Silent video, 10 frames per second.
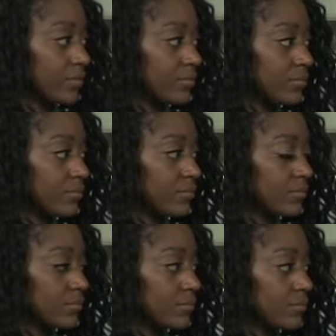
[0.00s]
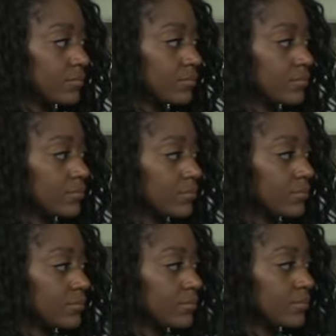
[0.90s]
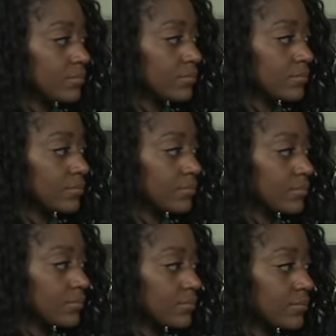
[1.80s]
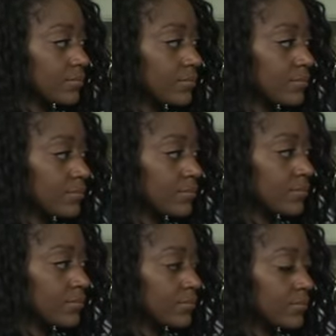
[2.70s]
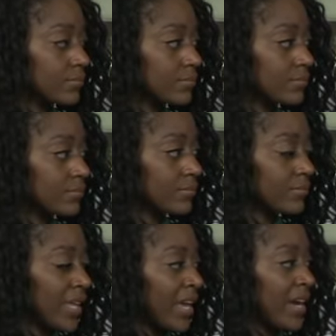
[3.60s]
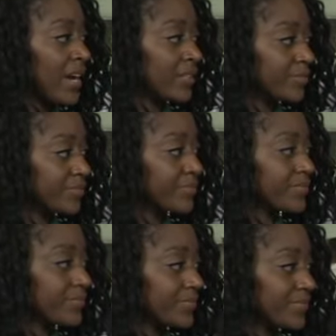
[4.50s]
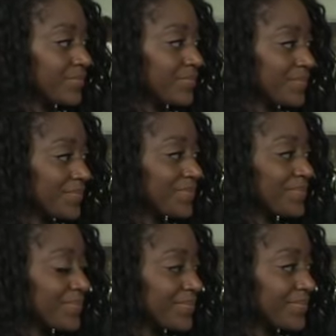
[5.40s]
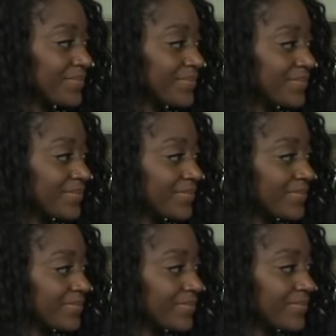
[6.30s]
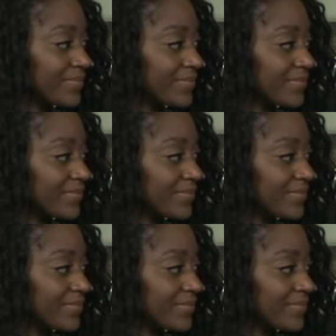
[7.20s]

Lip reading: No words are spoken by the person on screen.